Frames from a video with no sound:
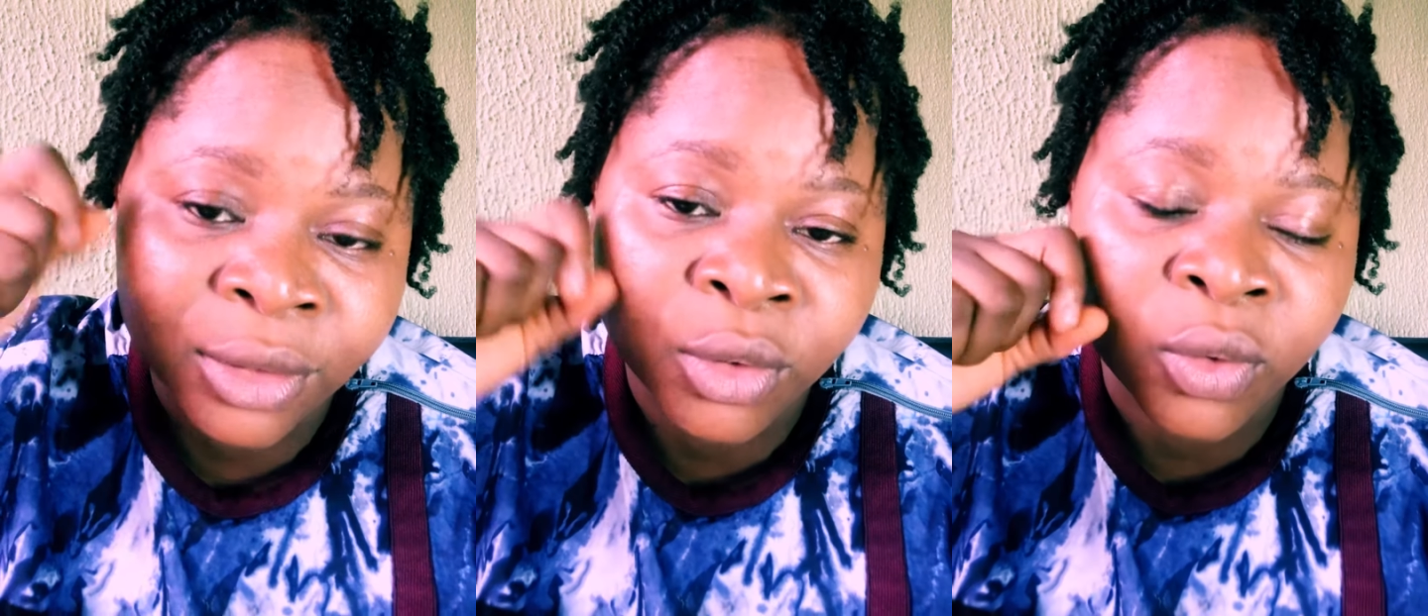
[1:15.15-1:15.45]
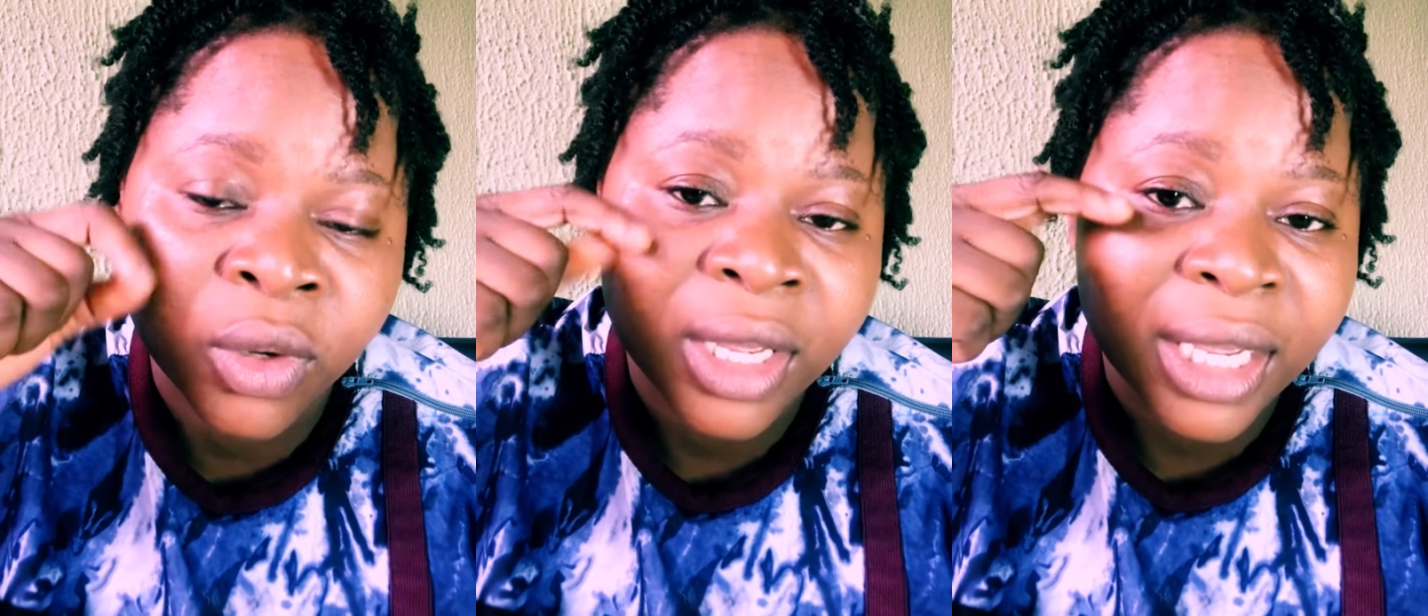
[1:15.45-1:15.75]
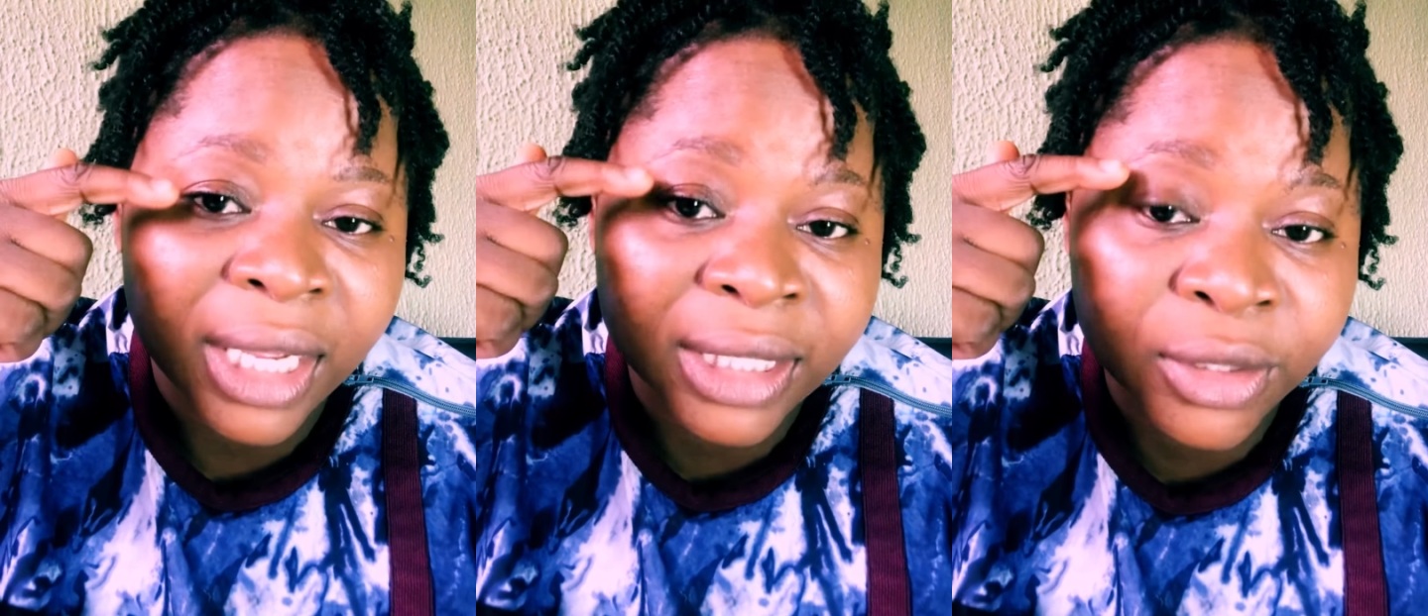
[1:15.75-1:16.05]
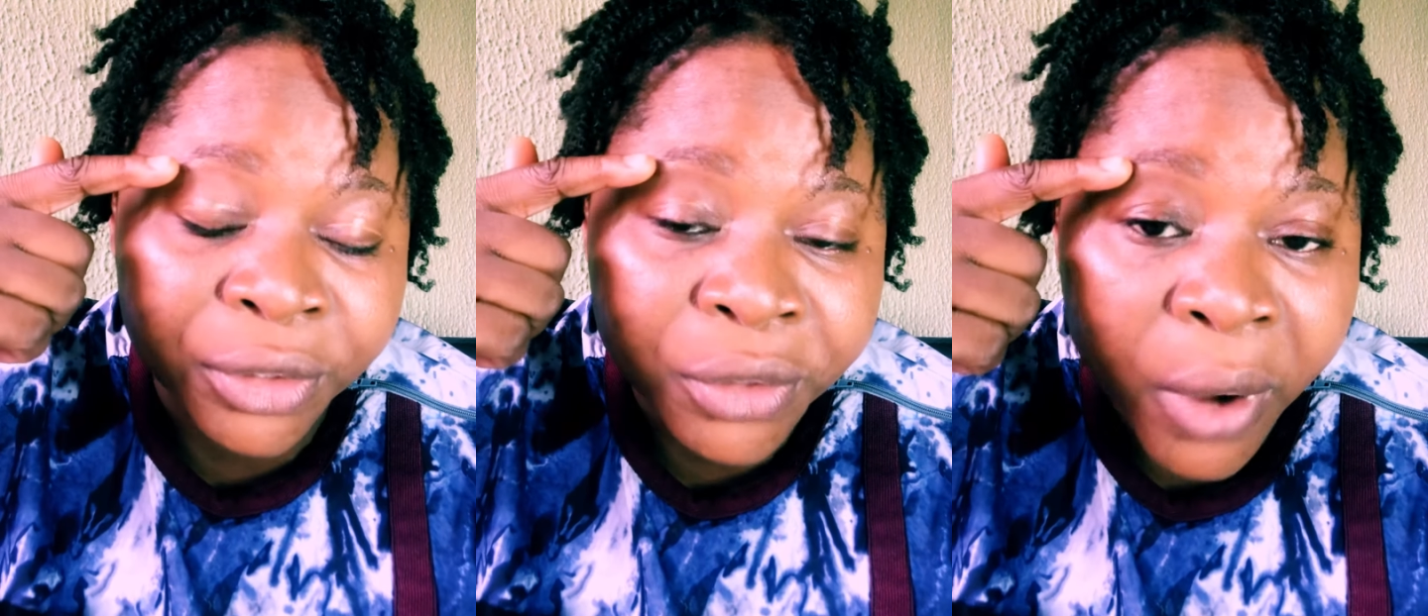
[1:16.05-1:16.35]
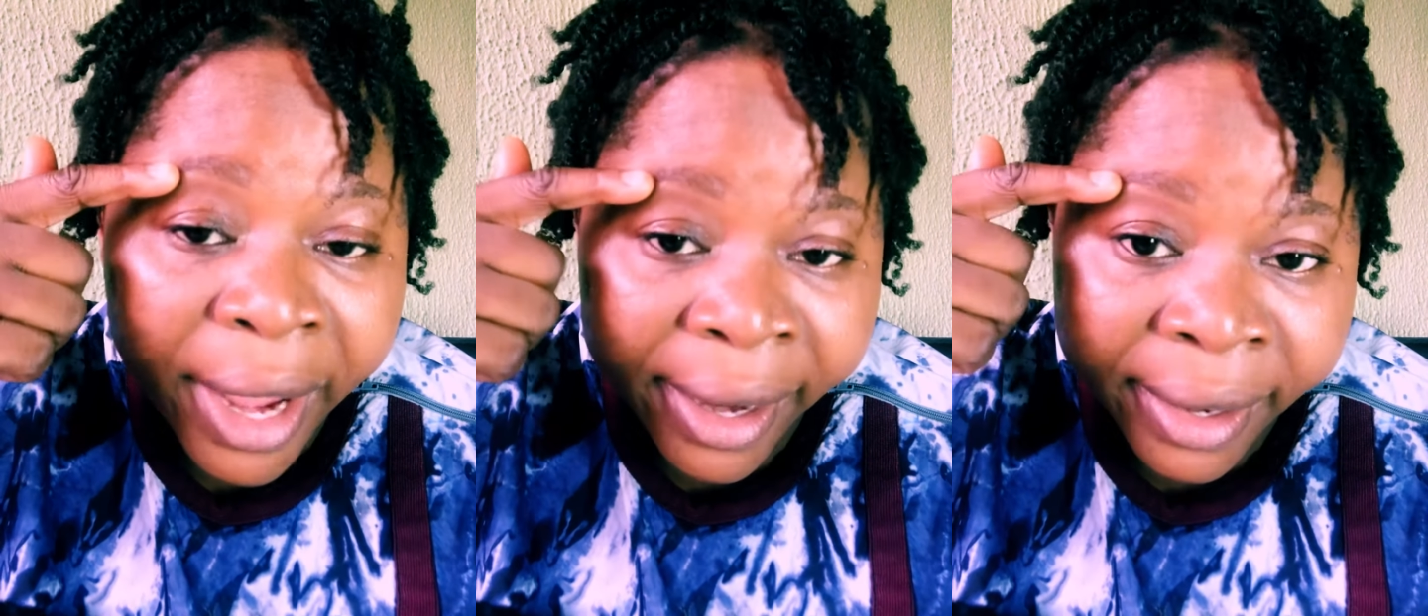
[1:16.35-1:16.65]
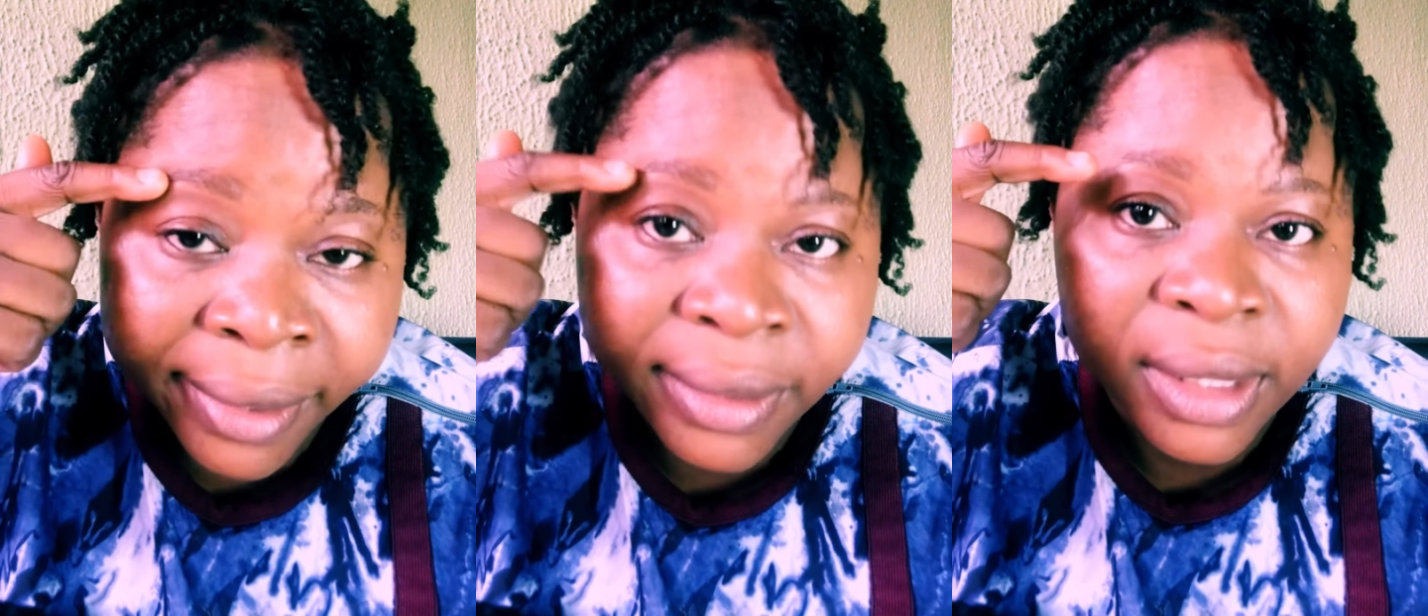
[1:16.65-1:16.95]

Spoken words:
So it is also hair,